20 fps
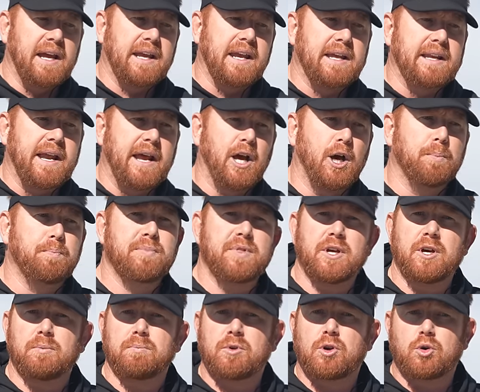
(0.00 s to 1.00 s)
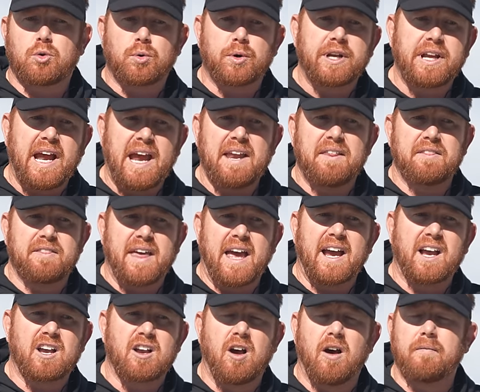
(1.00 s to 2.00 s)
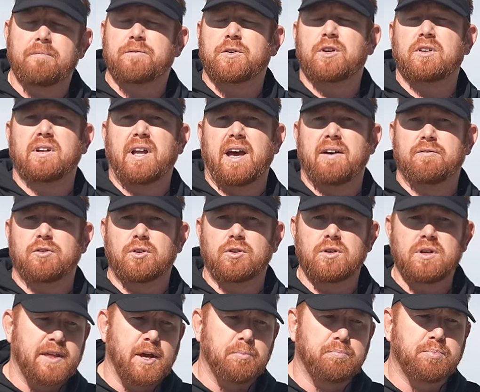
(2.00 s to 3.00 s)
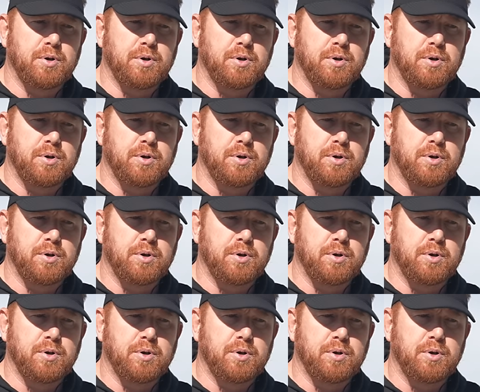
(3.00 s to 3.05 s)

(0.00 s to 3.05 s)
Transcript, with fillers: it can help them create that comfort level that